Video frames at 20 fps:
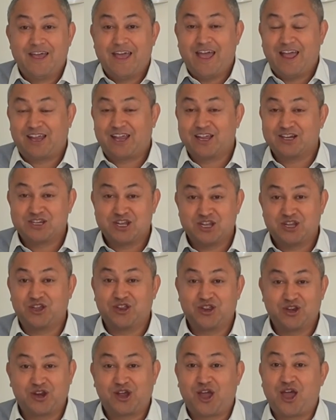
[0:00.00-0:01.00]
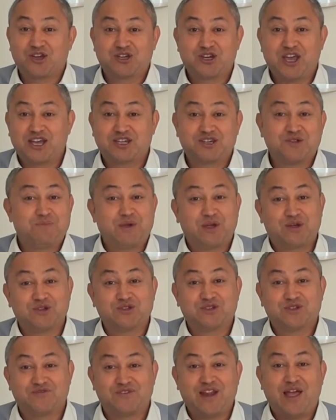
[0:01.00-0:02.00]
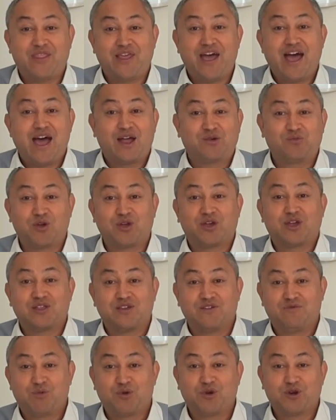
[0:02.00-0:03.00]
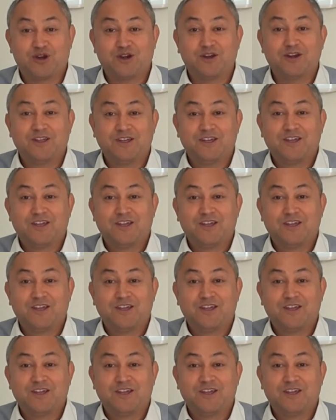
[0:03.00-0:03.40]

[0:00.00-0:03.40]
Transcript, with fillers: and continuing the negotiation because you've done the hard work and you've put in